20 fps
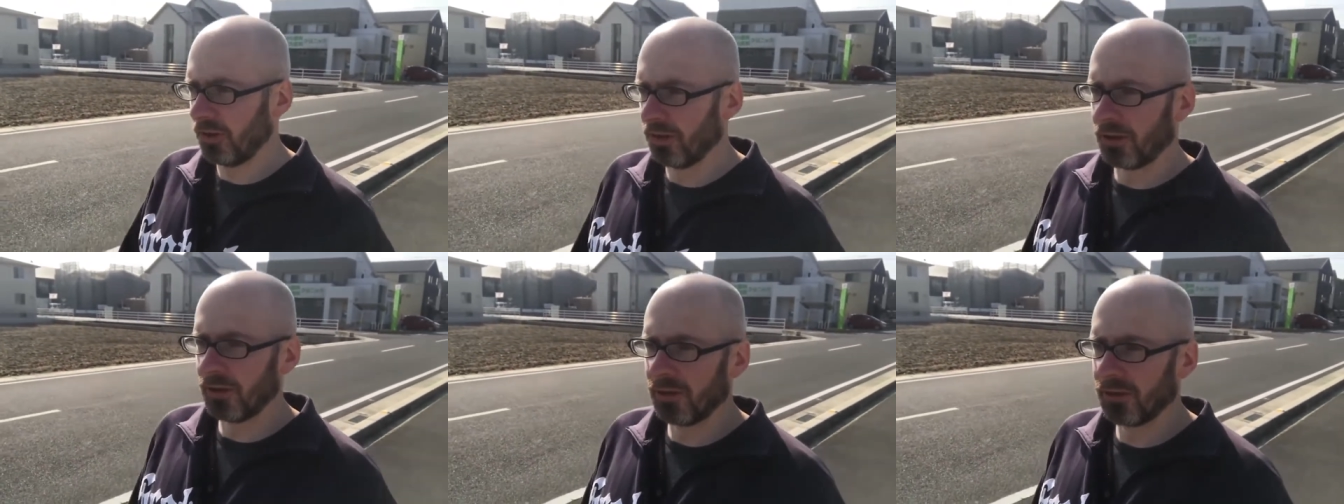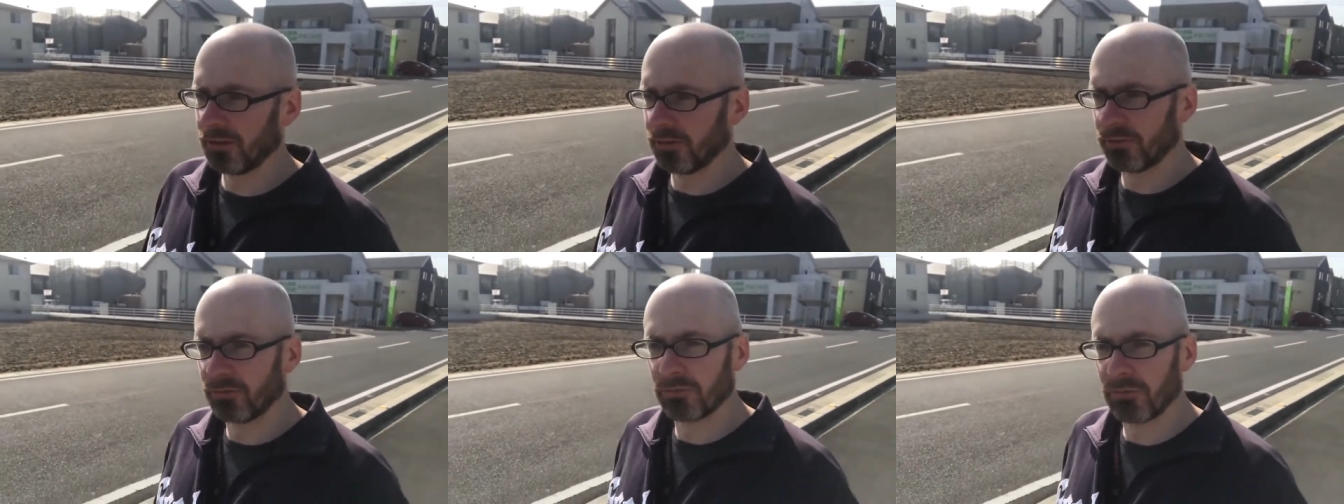
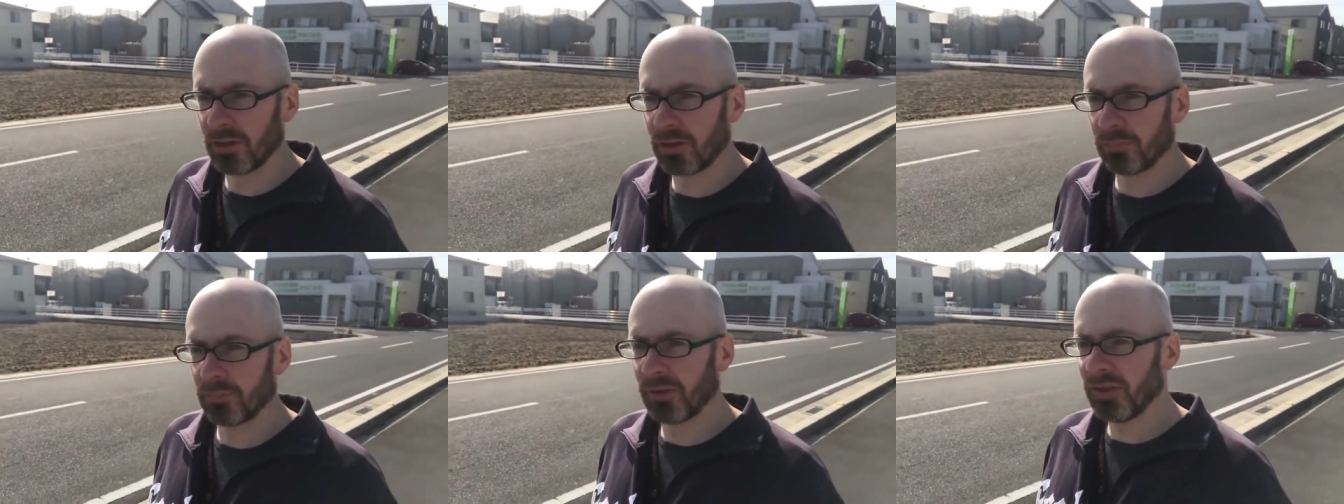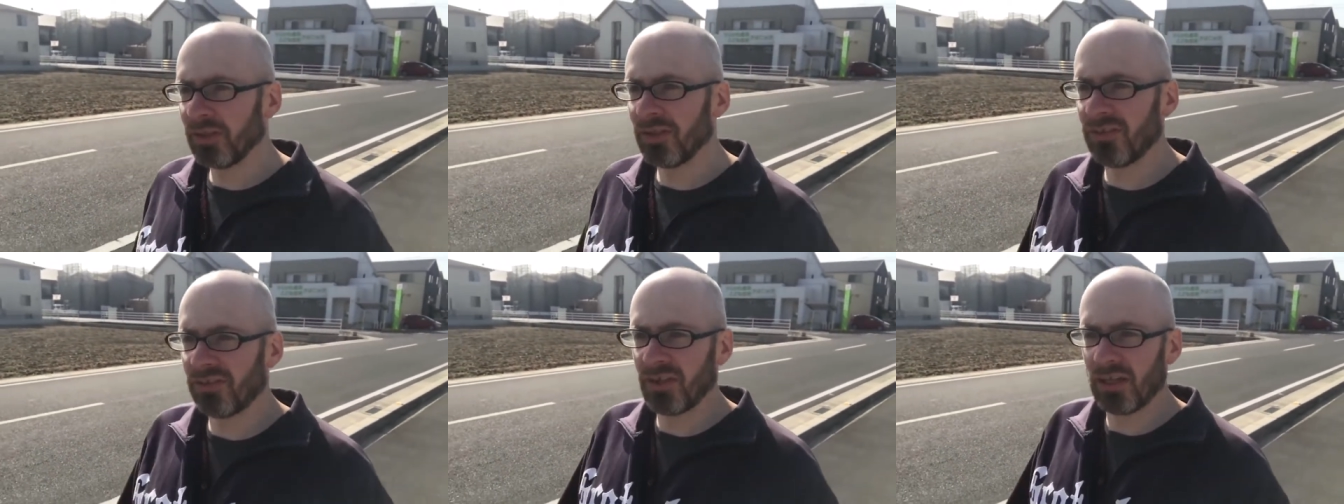Uh, the
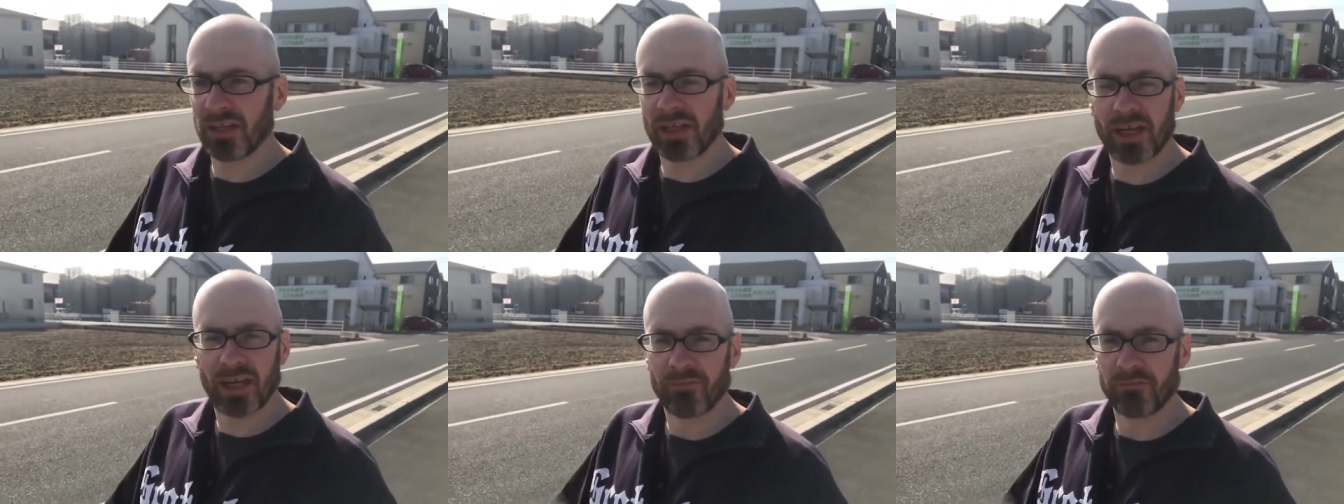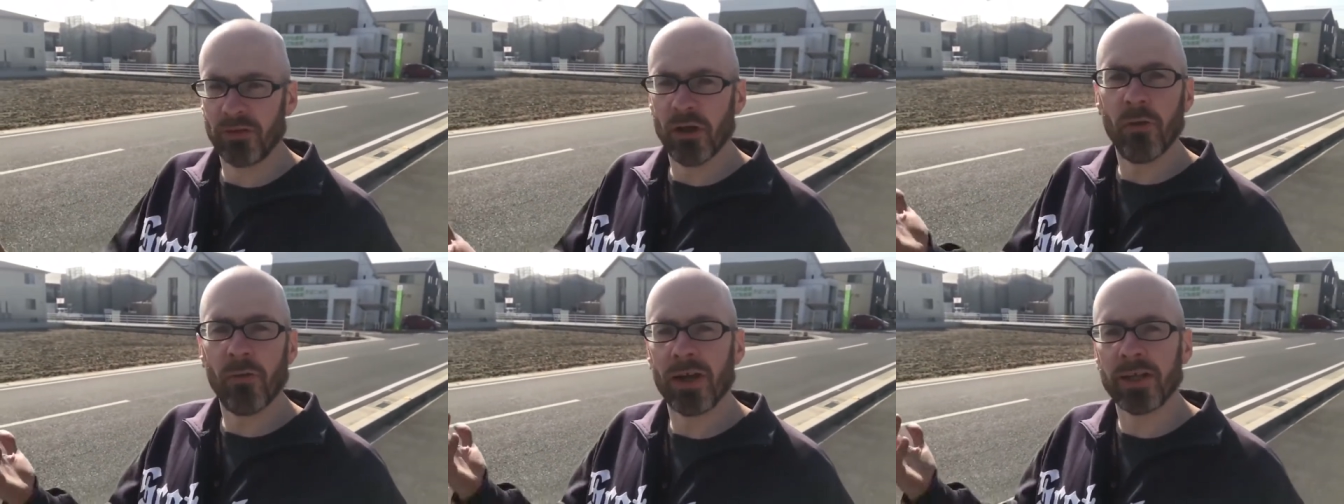police say they
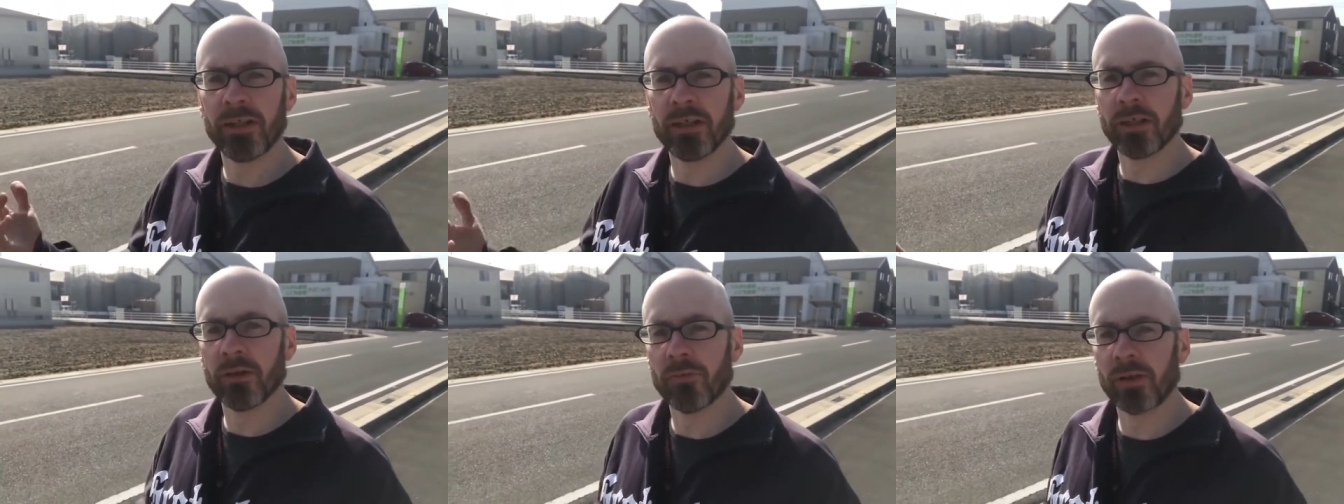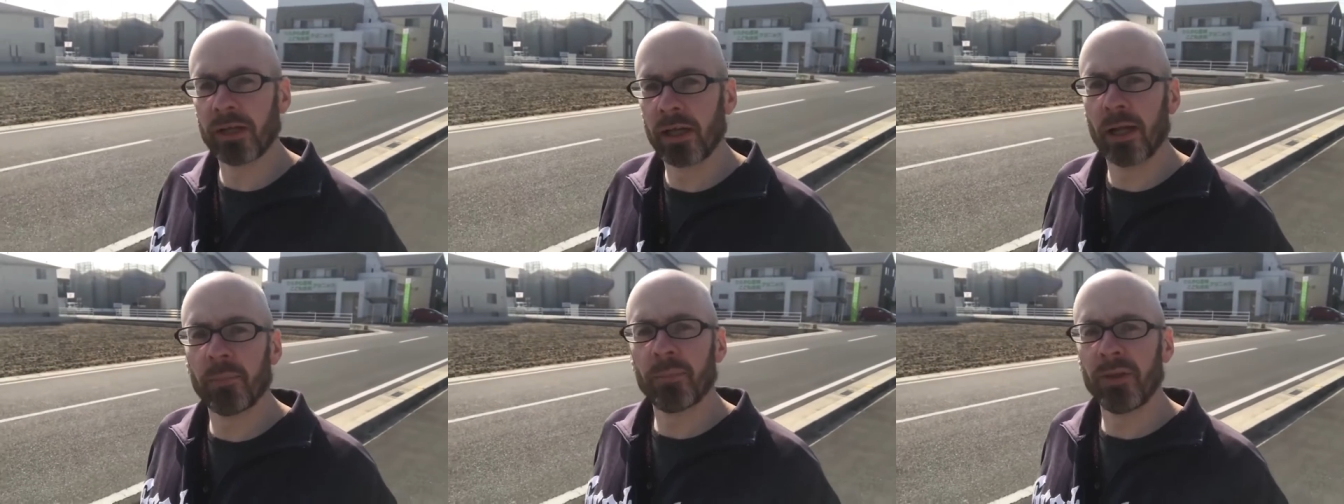have no idea
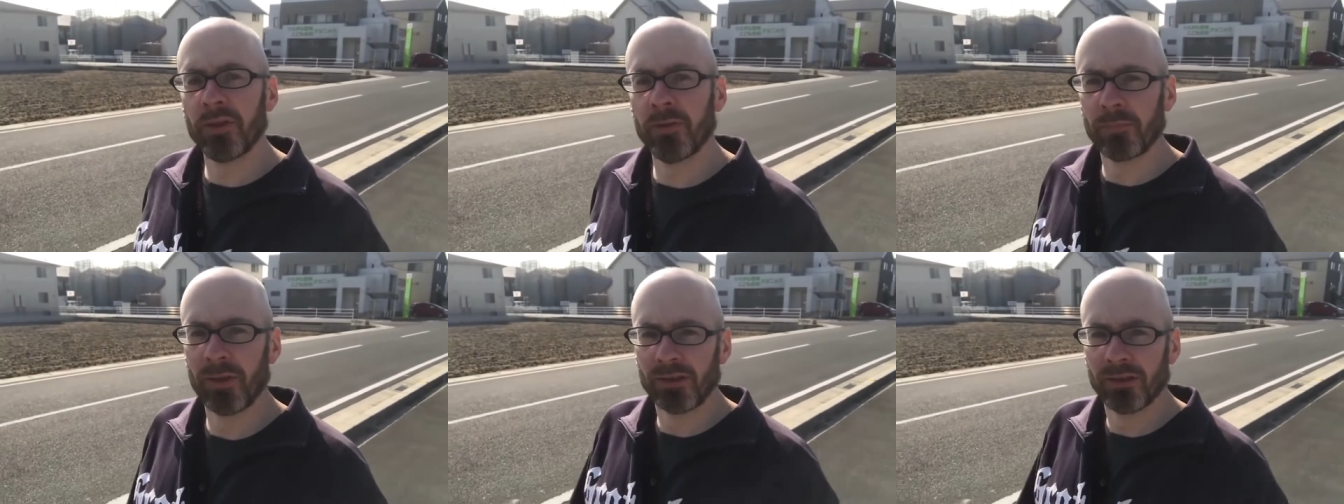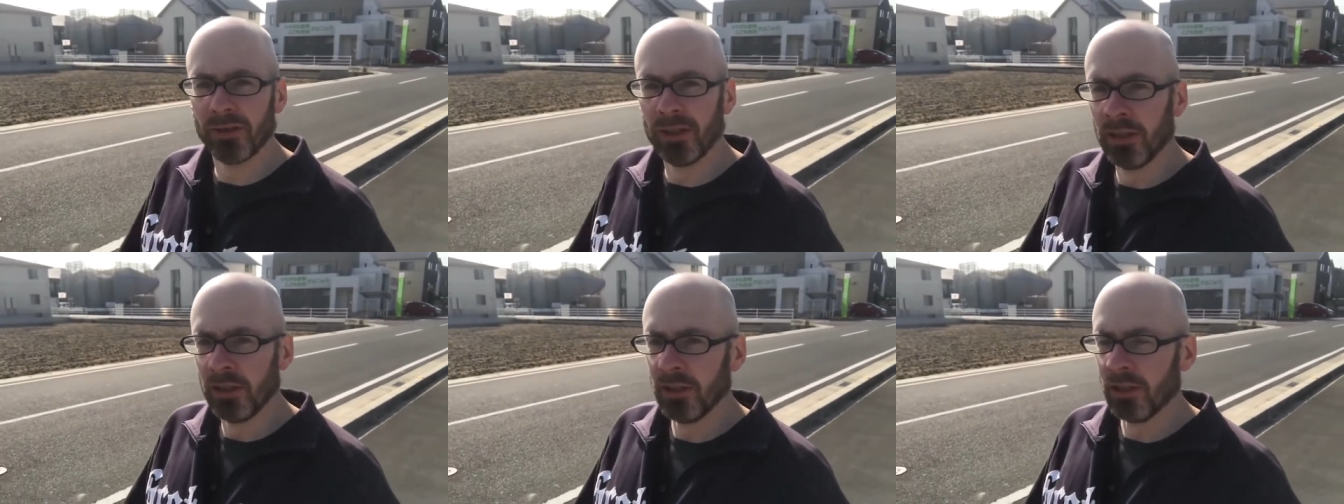what happened,
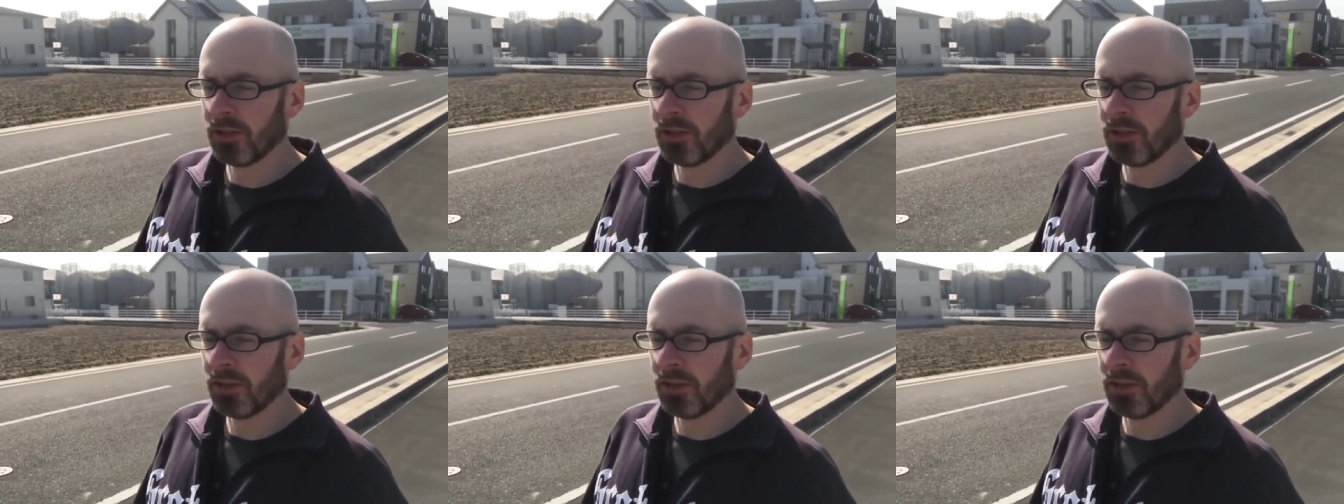but